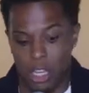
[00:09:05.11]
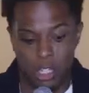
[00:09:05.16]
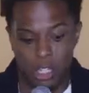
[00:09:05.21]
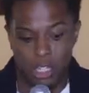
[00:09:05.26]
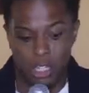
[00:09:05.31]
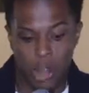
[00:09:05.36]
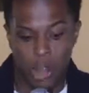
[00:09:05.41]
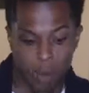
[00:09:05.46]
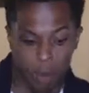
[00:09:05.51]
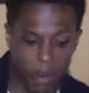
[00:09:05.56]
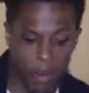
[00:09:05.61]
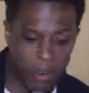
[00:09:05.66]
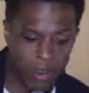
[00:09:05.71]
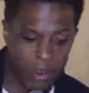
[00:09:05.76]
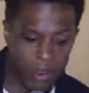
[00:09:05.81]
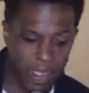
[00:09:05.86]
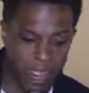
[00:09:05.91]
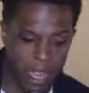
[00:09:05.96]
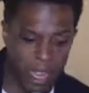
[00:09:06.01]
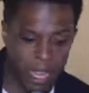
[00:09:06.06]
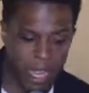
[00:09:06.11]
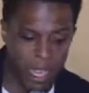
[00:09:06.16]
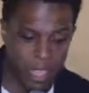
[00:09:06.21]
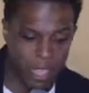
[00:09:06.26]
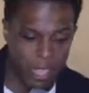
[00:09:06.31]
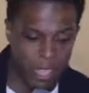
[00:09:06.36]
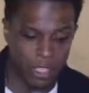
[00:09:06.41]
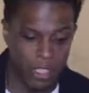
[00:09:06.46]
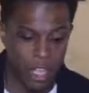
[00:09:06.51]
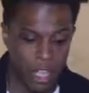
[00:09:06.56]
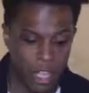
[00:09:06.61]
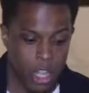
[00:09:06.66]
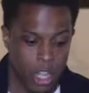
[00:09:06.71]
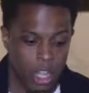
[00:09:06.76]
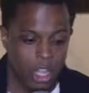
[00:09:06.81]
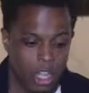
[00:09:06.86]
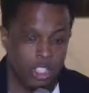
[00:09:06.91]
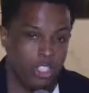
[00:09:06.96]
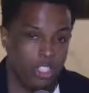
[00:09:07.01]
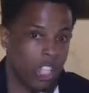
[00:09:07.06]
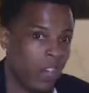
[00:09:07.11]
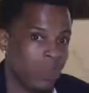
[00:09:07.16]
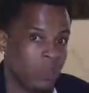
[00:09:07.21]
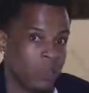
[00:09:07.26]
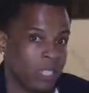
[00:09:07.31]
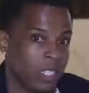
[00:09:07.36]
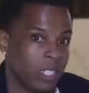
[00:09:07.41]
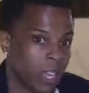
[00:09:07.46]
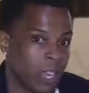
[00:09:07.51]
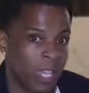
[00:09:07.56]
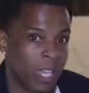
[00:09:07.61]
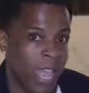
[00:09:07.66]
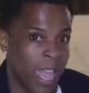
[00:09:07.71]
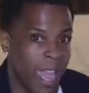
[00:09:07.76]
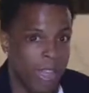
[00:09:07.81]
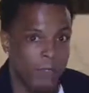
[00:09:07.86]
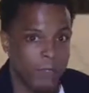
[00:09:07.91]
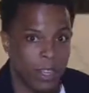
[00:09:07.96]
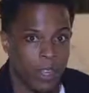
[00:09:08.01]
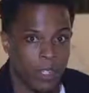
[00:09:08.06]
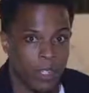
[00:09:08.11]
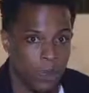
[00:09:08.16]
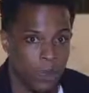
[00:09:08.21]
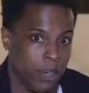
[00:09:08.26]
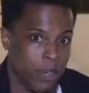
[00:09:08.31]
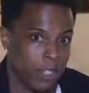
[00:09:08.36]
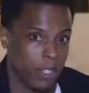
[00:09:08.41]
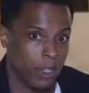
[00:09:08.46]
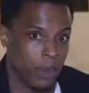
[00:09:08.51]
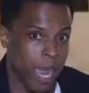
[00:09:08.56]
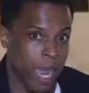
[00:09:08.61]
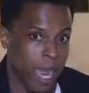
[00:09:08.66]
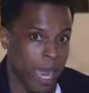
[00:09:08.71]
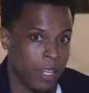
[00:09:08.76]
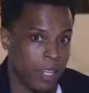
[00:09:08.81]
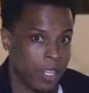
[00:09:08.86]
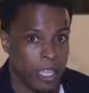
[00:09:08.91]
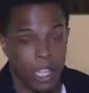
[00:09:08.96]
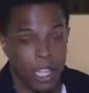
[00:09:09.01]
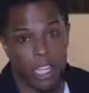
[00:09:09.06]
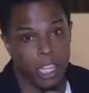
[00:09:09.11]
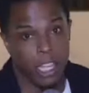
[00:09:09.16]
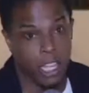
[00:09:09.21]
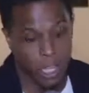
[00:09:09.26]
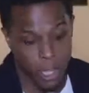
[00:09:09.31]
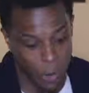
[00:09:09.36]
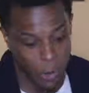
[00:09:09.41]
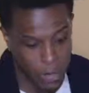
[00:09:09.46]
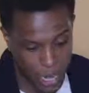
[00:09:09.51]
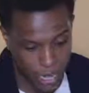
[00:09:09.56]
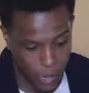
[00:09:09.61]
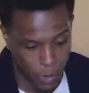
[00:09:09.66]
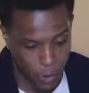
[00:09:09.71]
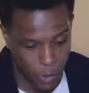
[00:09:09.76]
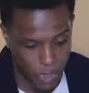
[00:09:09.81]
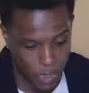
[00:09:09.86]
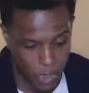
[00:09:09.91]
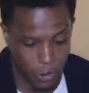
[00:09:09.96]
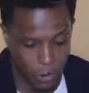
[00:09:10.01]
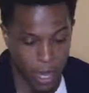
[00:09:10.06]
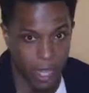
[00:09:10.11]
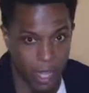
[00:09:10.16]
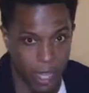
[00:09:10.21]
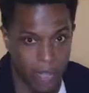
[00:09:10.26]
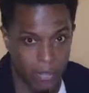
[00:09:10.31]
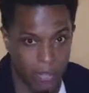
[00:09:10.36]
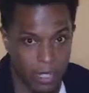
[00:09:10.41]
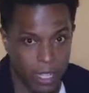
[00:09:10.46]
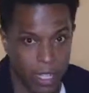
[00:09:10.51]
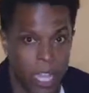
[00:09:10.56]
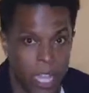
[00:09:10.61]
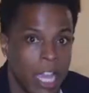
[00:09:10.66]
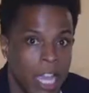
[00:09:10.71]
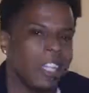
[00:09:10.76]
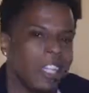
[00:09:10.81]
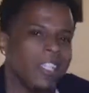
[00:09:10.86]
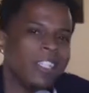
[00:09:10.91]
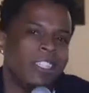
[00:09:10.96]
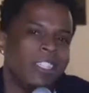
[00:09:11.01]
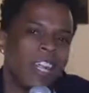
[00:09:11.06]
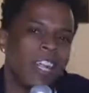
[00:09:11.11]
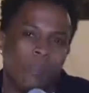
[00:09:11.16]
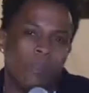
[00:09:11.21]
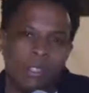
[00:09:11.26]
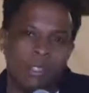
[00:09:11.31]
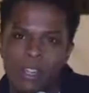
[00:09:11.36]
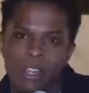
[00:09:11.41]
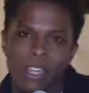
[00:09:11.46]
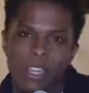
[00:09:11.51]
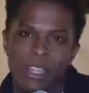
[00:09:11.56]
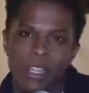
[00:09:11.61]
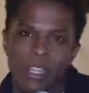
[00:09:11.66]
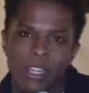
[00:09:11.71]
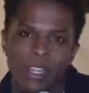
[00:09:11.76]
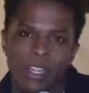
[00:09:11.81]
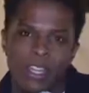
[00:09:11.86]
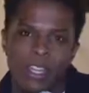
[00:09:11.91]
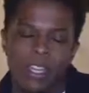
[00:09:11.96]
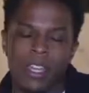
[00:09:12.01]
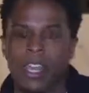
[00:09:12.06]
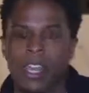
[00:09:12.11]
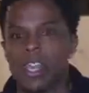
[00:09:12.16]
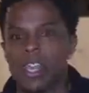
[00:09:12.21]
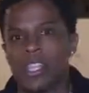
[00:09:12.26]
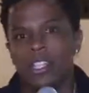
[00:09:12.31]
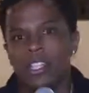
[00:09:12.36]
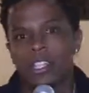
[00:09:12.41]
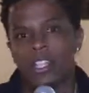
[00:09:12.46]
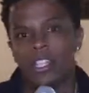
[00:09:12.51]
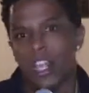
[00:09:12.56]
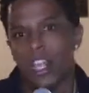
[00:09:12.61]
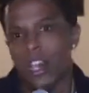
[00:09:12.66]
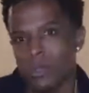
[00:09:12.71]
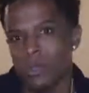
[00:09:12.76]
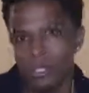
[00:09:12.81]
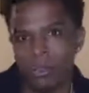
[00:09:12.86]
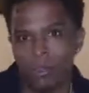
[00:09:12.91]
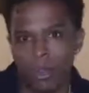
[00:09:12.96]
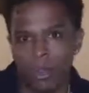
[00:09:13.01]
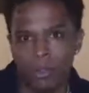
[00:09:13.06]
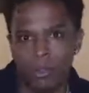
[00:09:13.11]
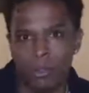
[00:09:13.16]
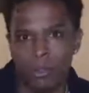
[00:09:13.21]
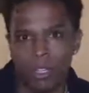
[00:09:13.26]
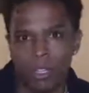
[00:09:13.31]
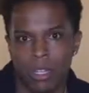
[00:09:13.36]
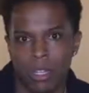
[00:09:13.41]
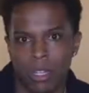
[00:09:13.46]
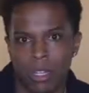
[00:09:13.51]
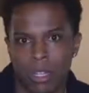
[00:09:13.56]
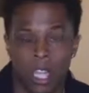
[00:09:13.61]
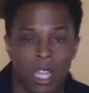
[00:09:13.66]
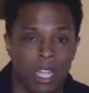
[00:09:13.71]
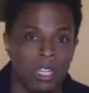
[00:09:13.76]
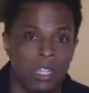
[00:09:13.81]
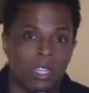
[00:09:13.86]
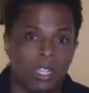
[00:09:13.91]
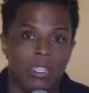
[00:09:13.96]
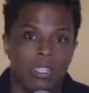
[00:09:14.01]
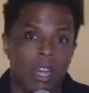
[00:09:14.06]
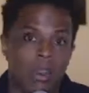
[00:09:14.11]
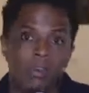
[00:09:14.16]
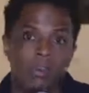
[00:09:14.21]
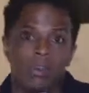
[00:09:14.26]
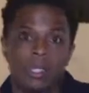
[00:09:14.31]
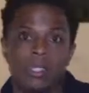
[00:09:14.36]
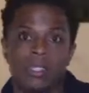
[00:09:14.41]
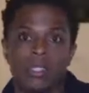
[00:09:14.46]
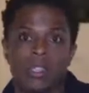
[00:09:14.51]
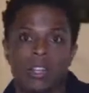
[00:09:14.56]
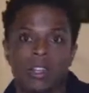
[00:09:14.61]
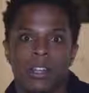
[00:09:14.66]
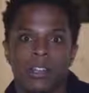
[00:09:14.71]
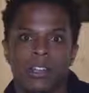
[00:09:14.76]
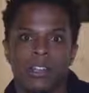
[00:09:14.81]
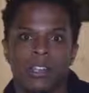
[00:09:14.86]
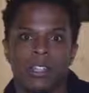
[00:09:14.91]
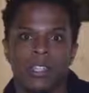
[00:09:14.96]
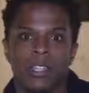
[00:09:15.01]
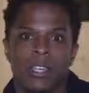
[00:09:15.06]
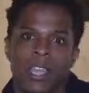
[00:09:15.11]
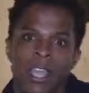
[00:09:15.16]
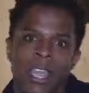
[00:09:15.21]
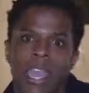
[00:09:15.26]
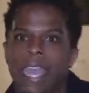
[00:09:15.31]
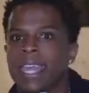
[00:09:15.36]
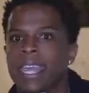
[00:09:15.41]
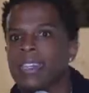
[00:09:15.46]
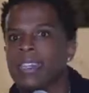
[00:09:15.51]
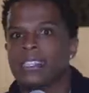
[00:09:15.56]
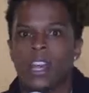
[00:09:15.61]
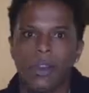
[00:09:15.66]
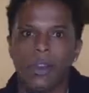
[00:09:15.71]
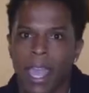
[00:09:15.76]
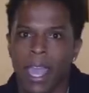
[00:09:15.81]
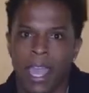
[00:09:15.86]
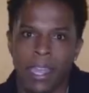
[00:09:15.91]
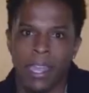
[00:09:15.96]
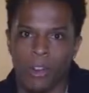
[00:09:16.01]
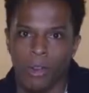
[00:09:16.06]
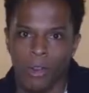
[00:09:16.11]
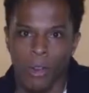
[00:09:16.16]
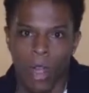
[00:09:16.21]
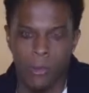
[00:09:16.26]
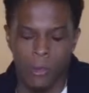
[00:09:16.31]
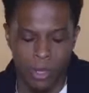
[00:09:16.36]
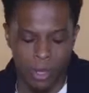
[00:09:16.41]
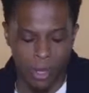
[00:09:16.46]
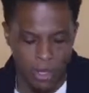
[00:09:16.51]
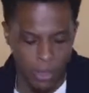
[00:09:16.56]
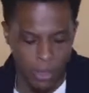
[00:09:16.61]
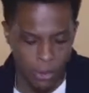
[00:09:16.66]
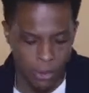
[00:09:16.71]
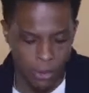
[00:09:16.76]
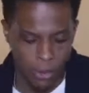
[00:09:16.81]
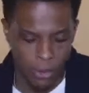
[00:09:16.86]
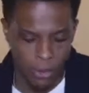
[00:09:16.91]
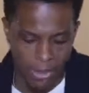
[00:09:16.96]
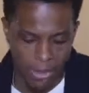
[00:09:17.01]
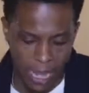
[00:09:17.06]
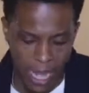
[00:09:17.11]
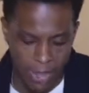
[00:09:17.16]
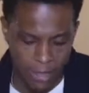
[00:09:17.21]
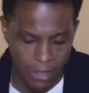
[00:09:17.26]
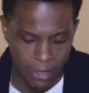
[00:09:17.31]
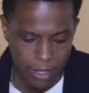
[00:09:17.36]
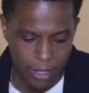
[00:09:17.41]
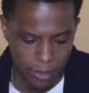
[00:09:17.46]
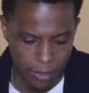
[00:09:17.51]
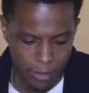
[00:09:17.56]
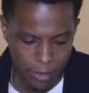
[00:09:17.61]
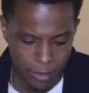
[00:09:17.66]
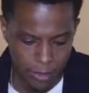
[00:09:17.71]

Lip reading: Don't burn sage. Don't study African spirituality. You know that's witchcraft. Don't drink. Don't smoke. Don't miss church. And don't hang around with those that do.